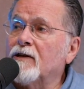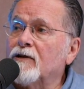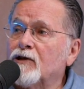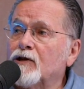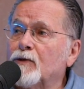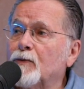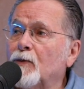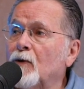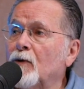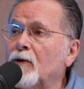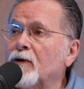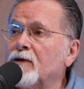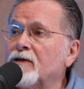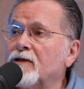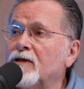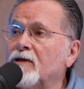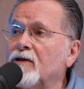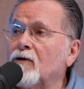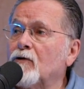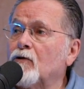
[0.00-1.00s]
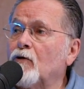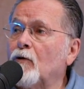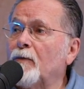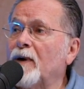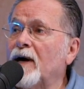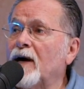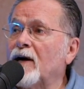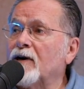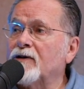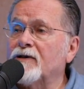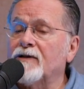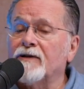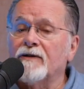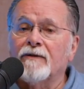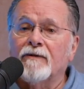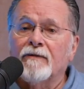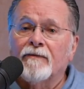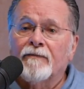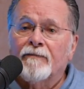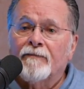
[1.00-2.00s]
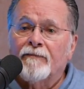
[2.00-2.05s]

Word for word: their sports and they'll go back to